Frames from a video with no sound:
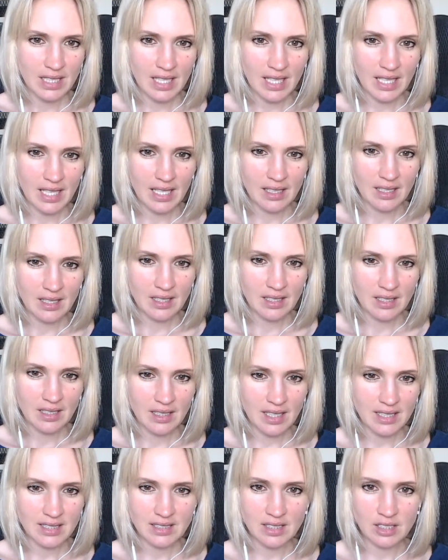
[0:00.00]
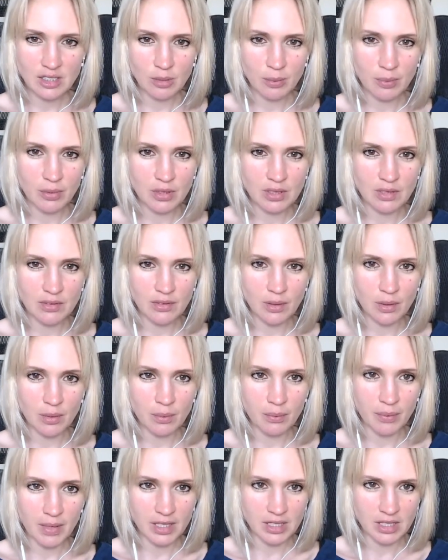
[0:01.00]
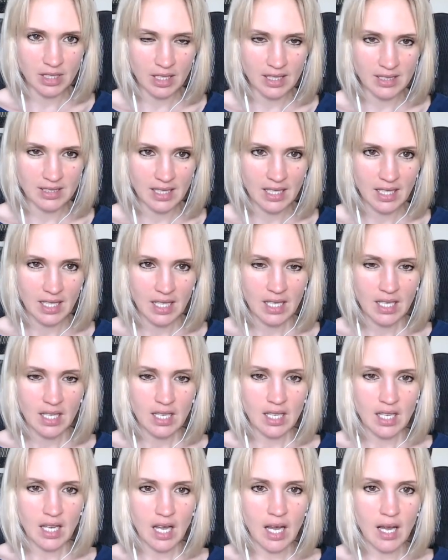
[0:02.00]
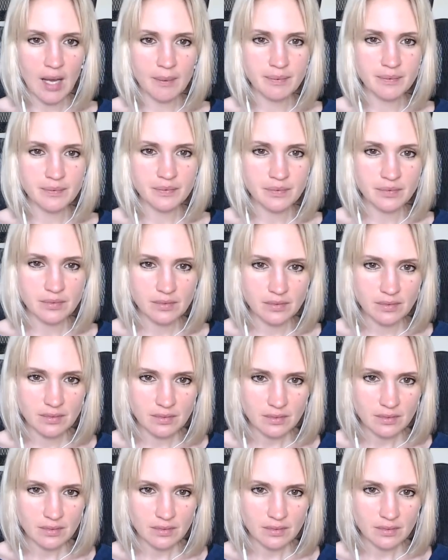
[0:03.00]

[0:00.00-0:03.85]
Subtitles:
Yeah, that's such a beautiful picture, Izzy. They're